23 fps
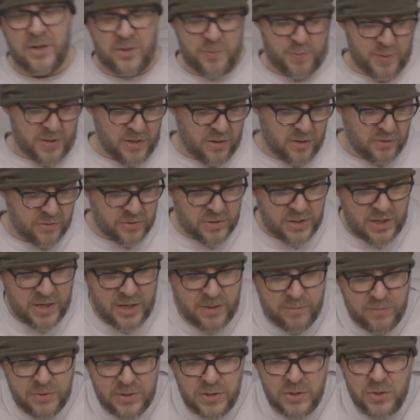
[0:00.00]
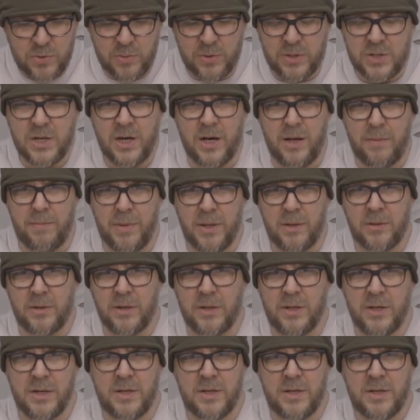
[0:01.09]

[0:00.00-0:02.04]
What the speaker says: It's been a long time since we started building